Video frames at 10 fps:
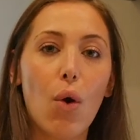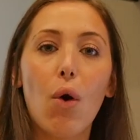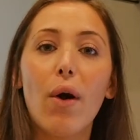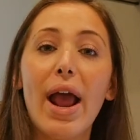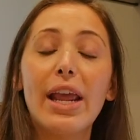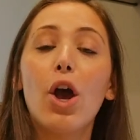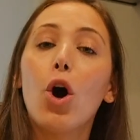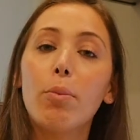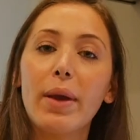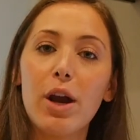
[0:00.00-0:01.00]
or any
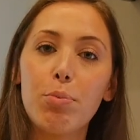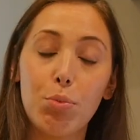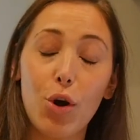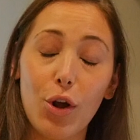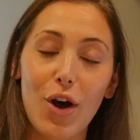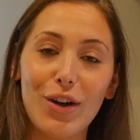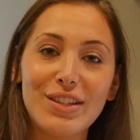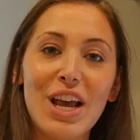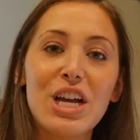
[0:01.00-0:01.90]
home care protocols